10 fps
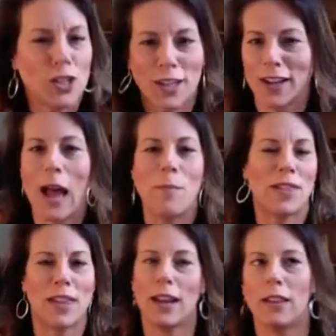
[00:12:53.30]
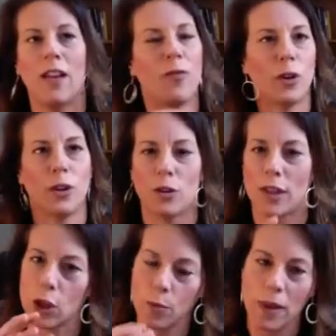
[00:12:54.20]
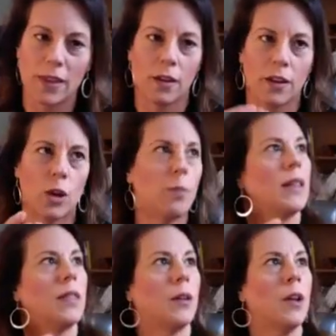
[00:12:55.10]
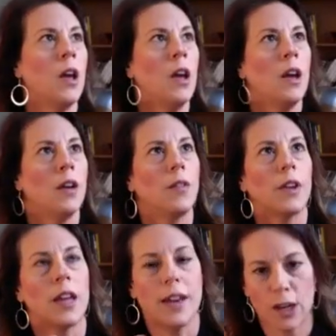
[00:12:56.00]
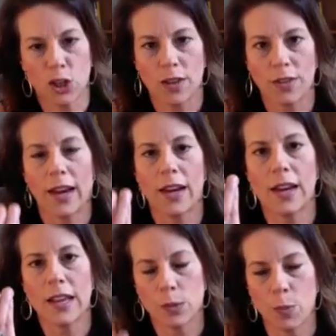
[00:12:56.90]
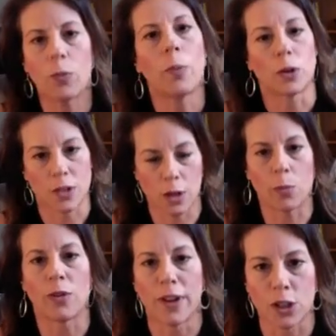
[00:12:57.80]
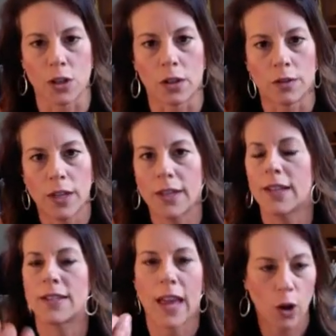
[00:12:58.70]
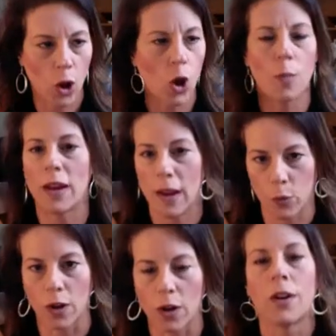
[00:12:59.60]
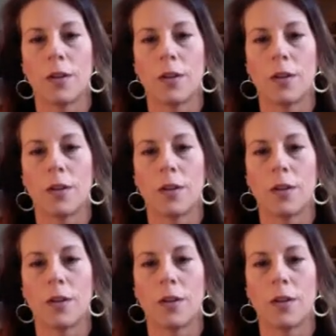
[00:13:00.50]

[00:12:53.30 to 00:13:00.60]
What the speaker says: going to comment that I loved earlier that you made the connection that it is both personal and professional. It is at home and at work.